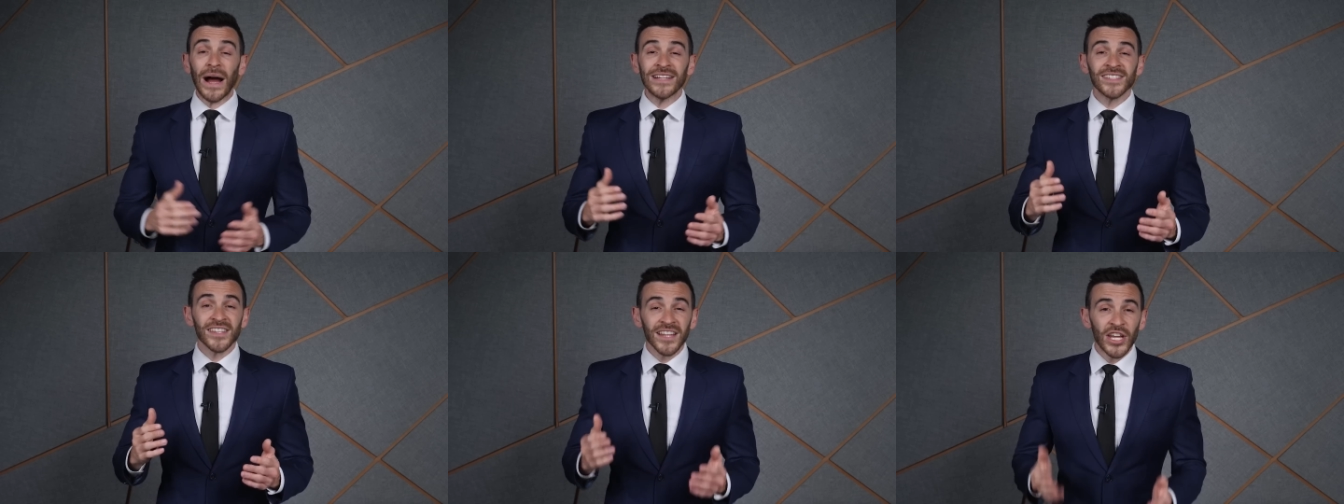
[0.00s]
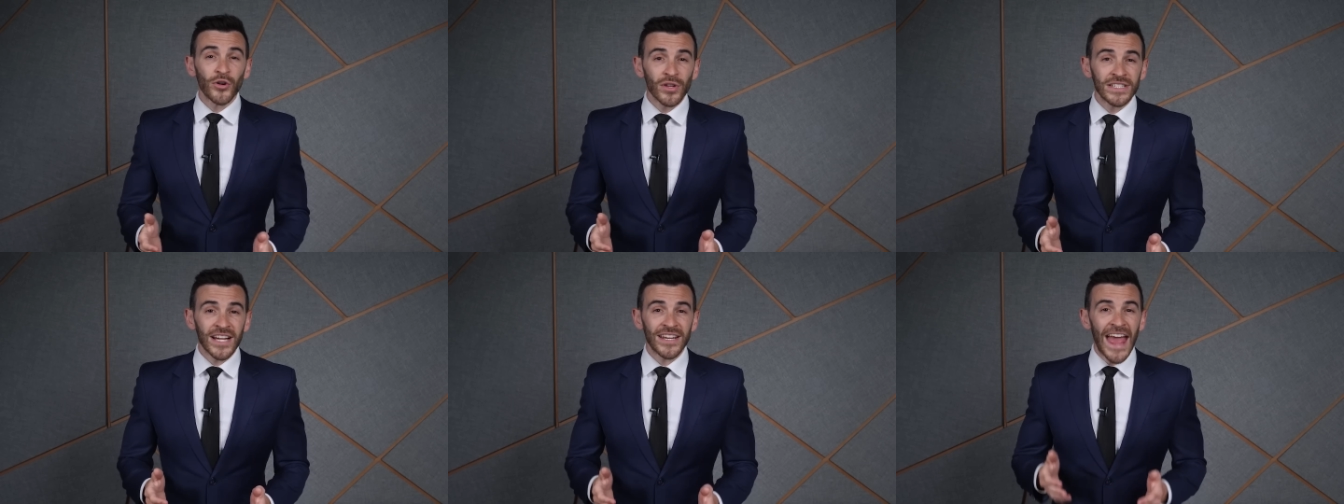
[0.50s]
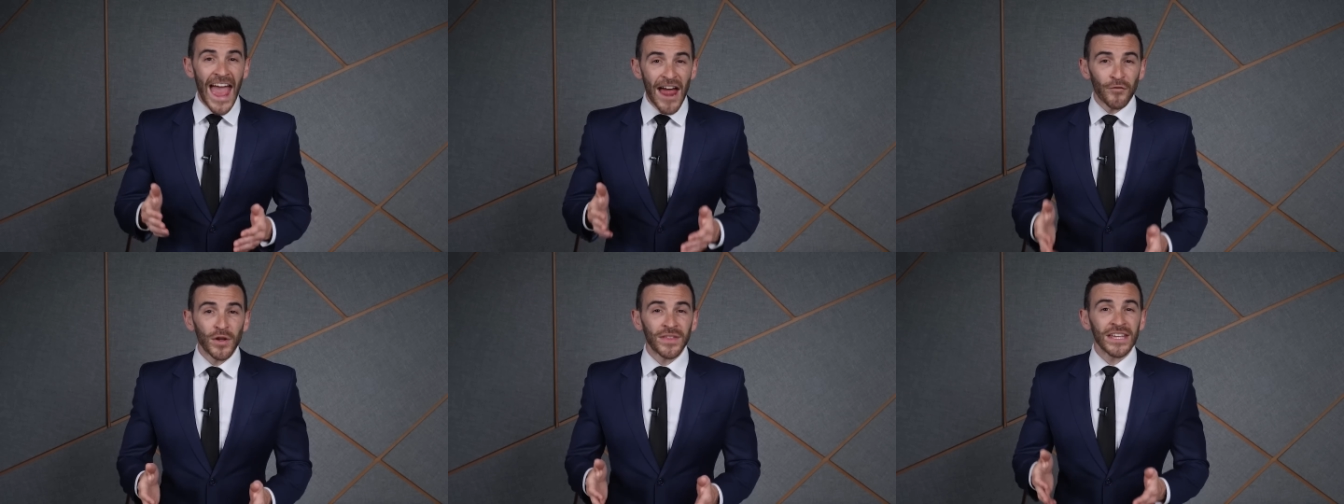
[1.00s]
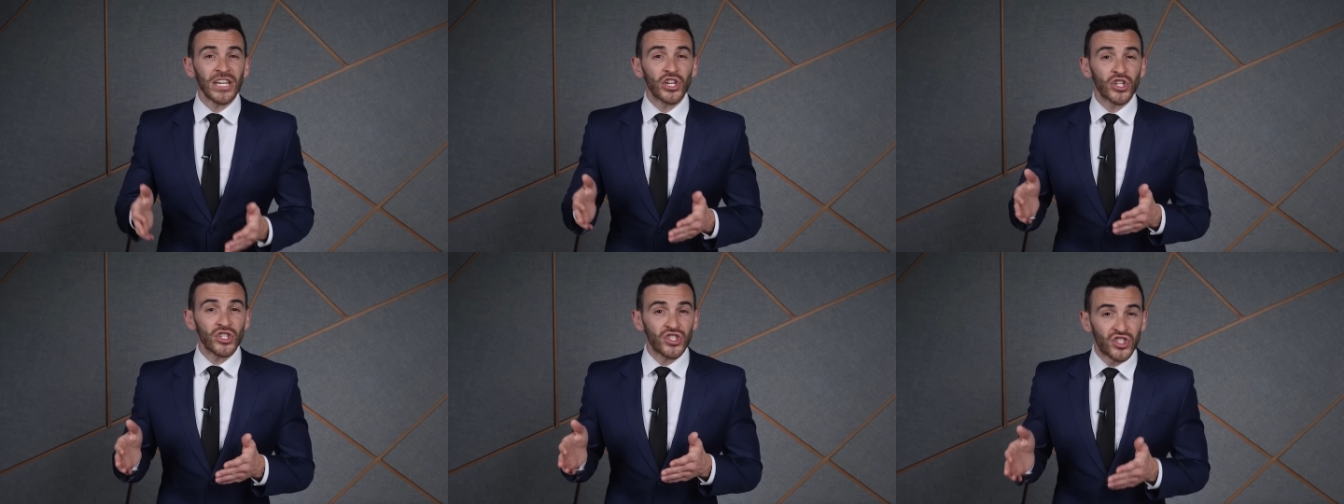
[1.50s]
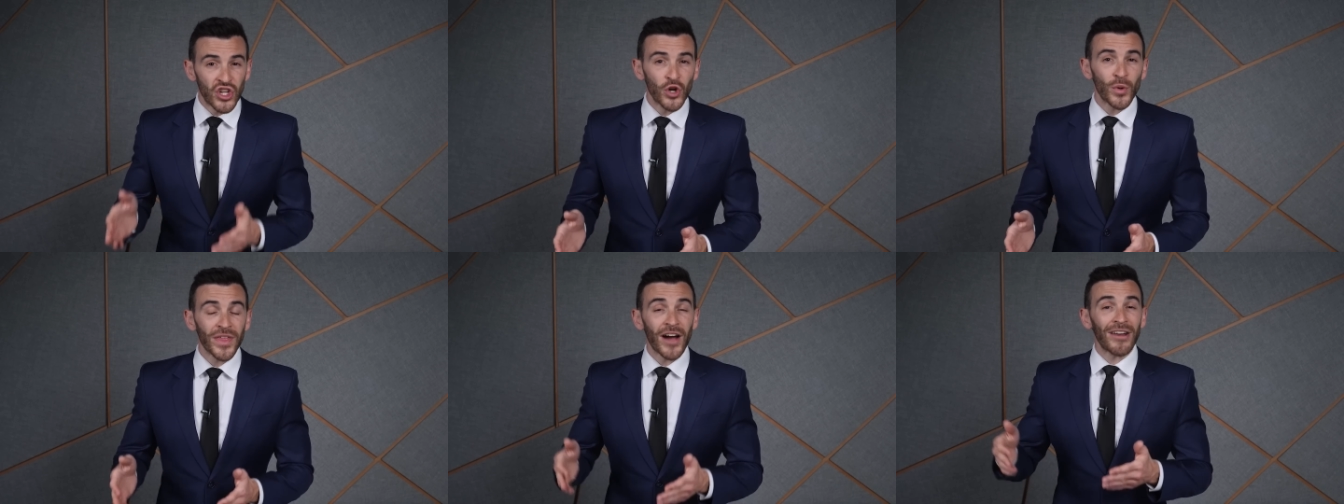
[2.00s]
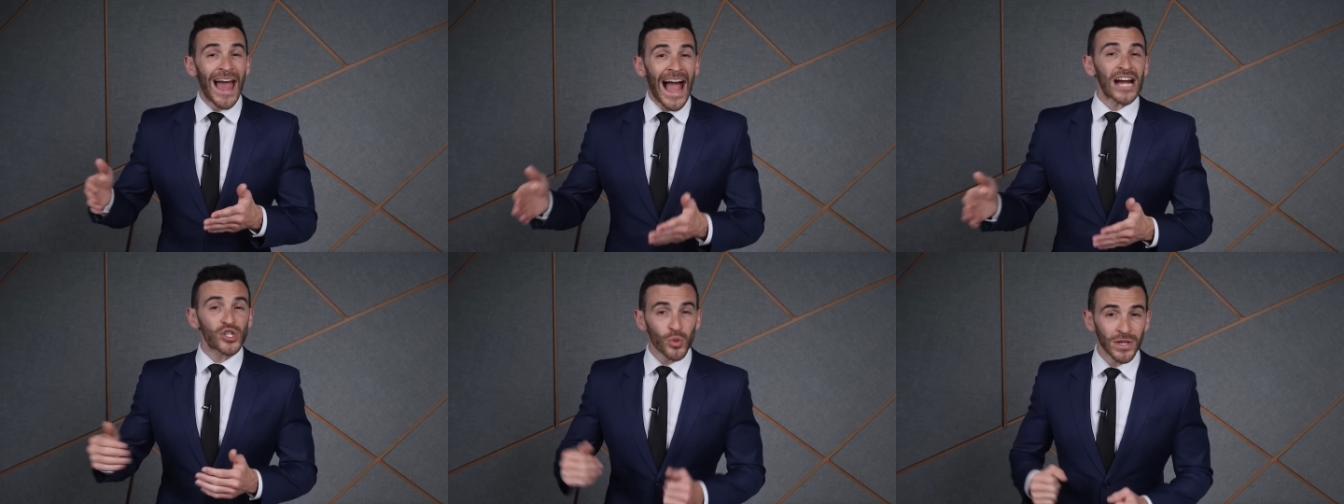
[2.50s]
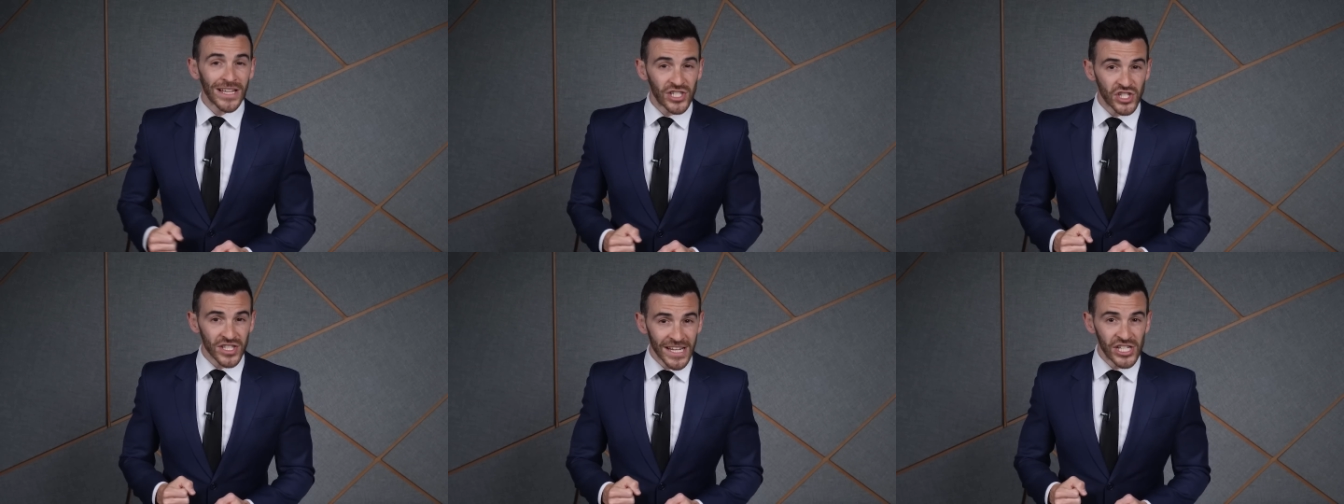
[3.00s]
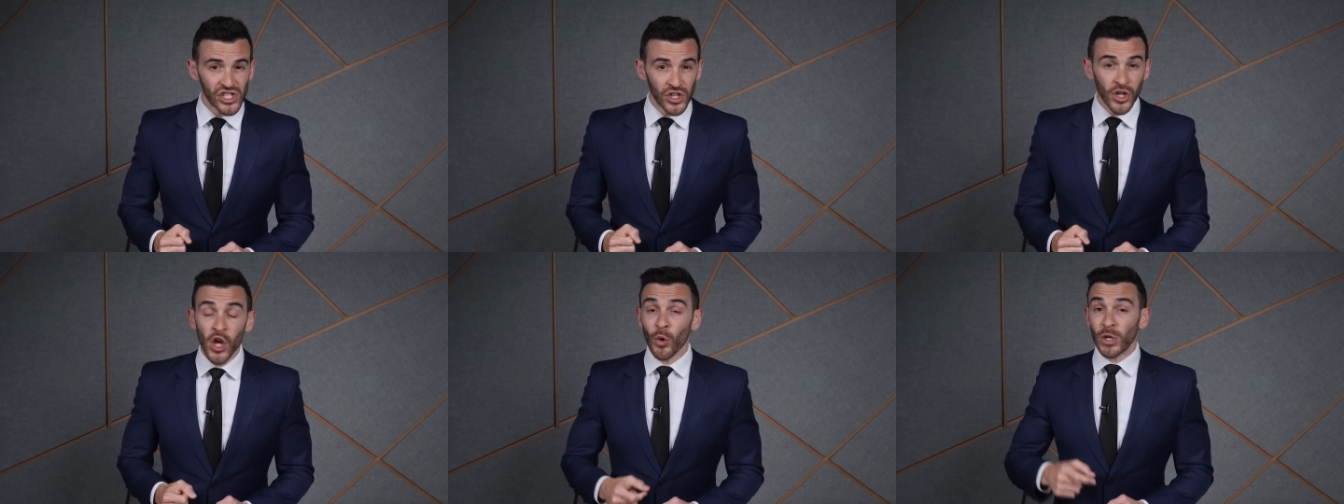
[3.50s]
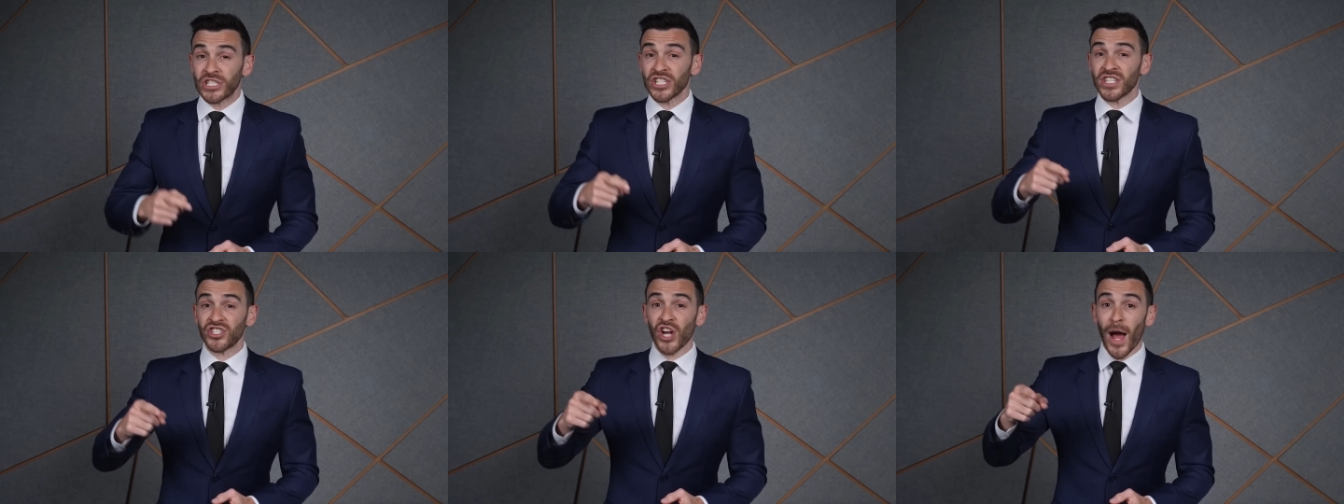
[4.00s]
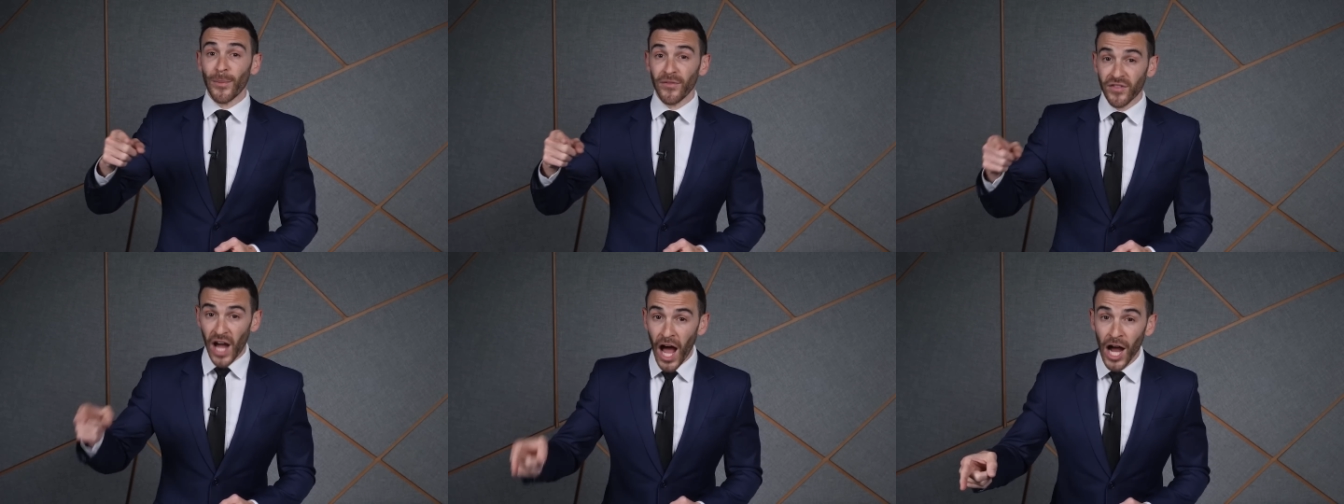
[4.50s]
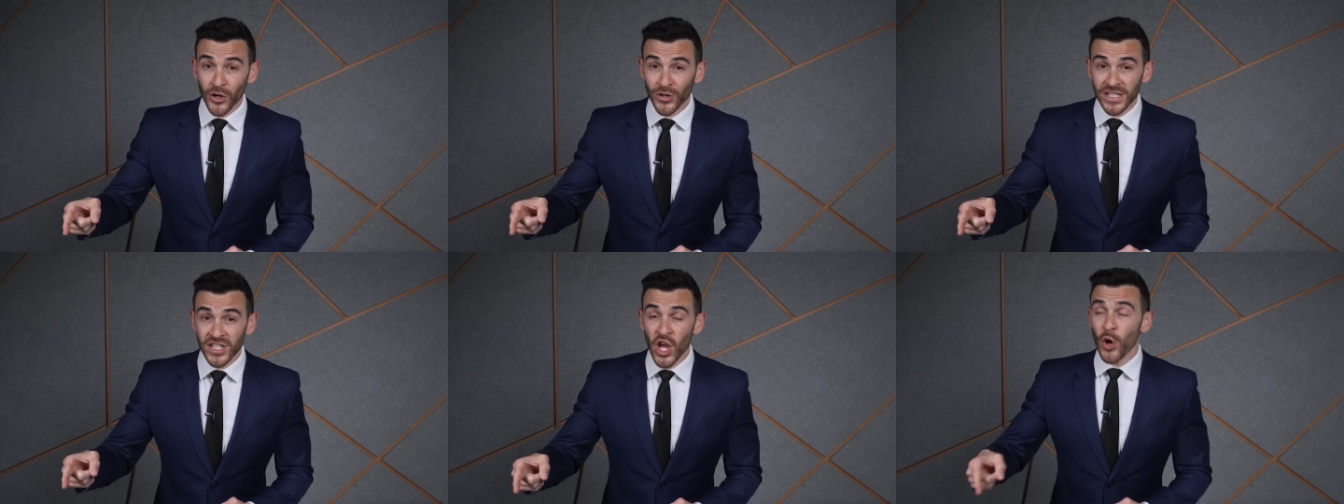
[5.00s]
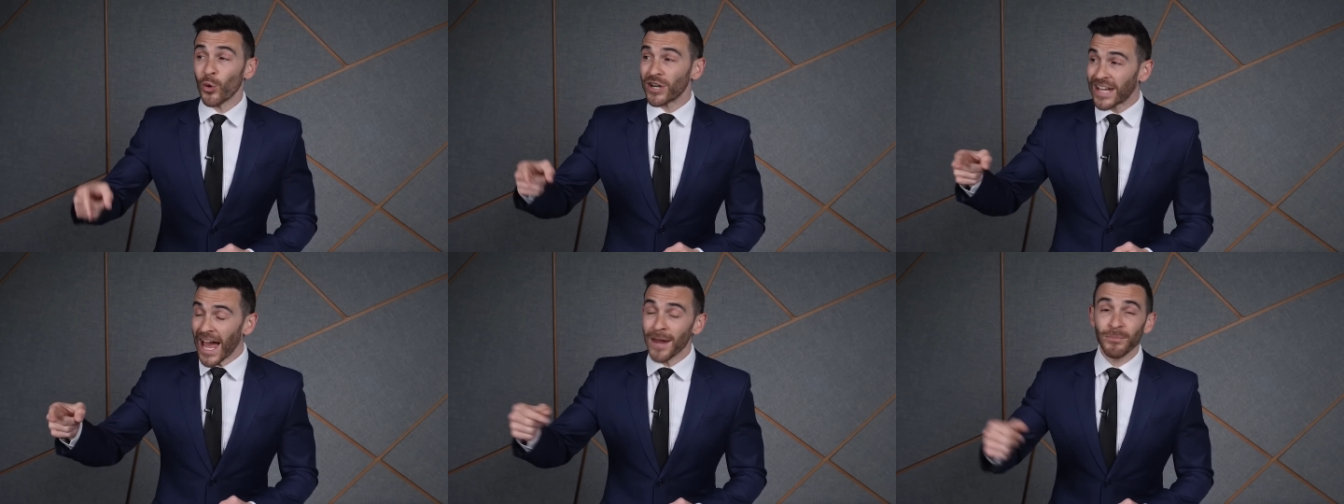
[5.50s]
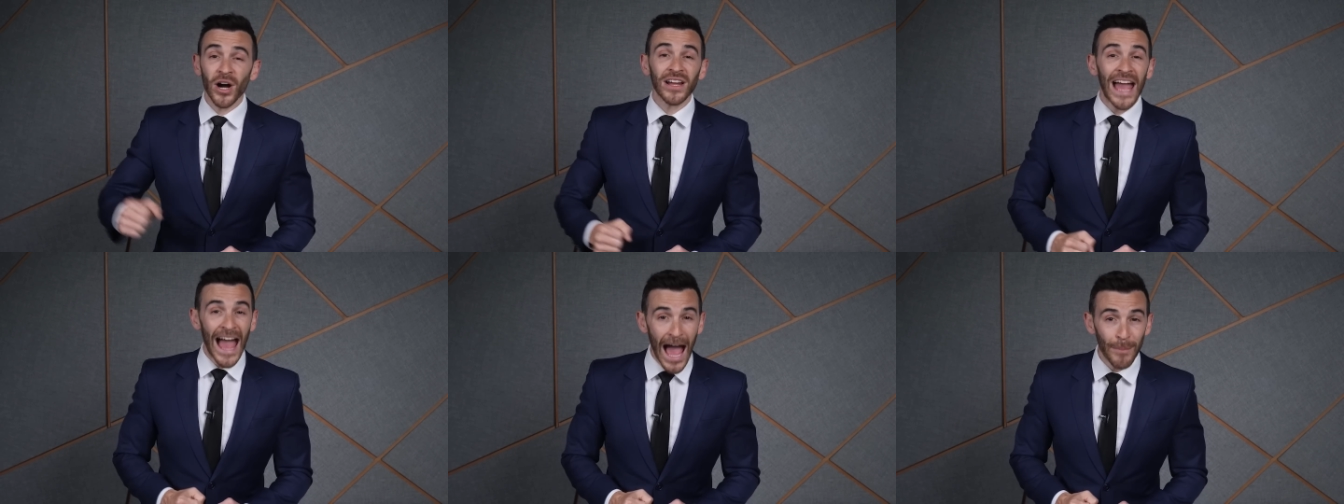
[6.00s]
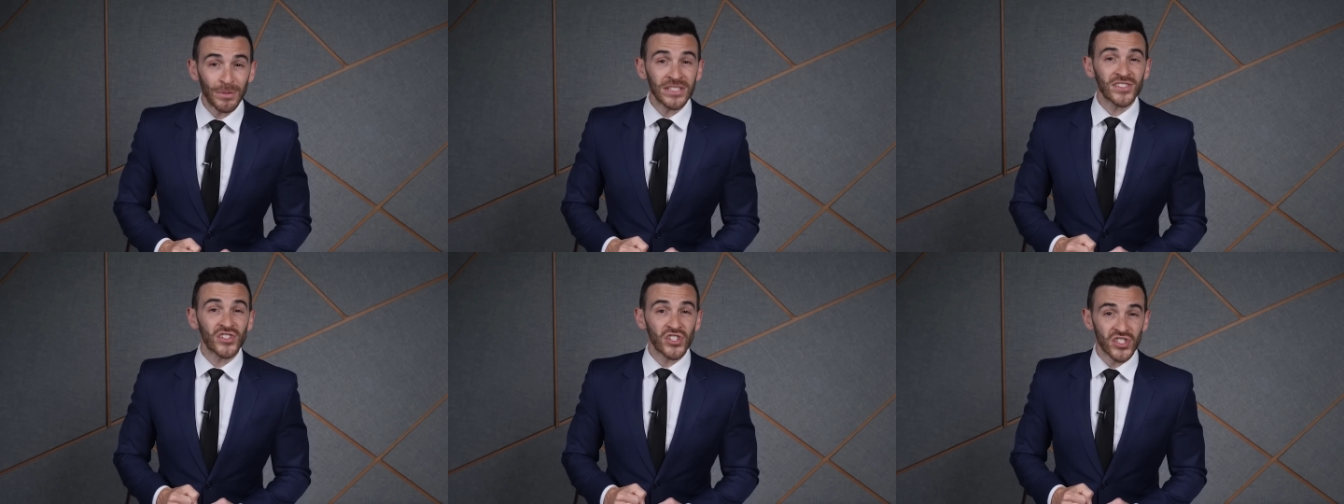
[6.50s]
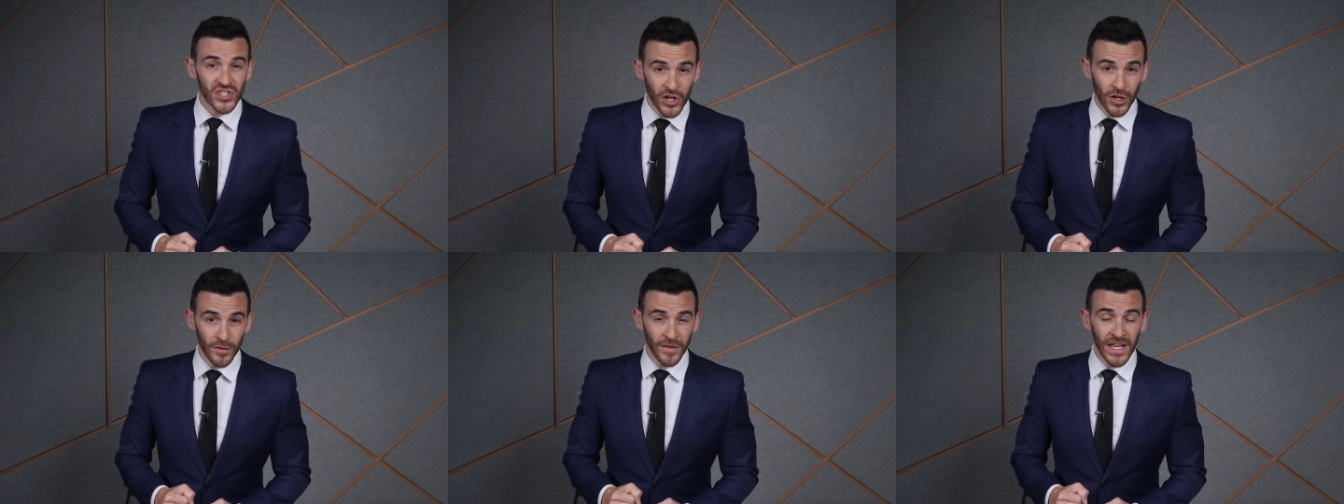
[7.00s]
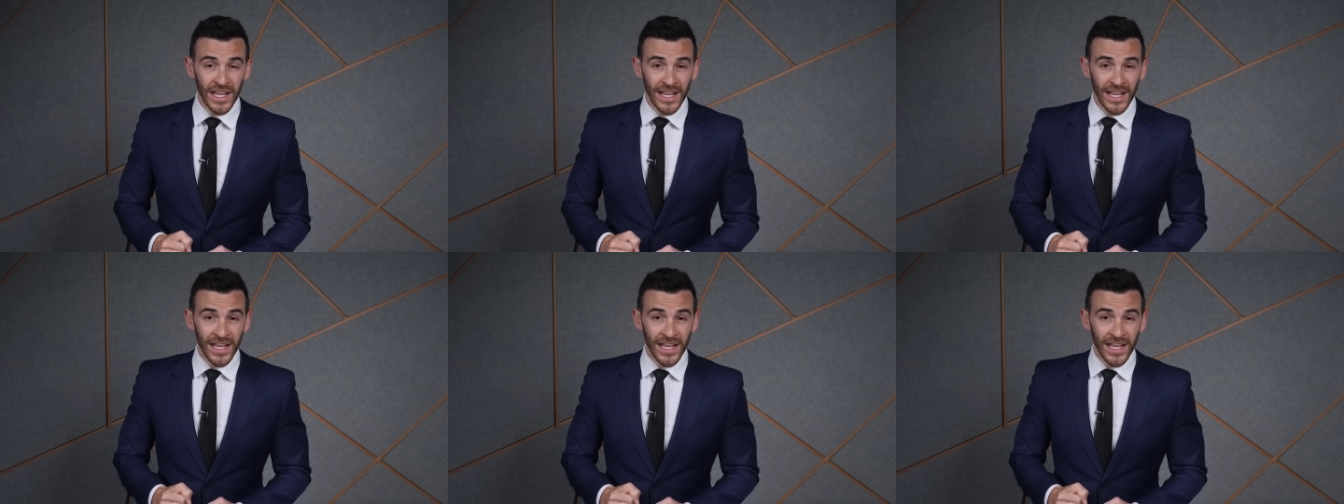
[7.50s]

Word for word: Biden's literally done everything he could do without actual legislation, which is the job of Congress, where Ken Buck happens to serve.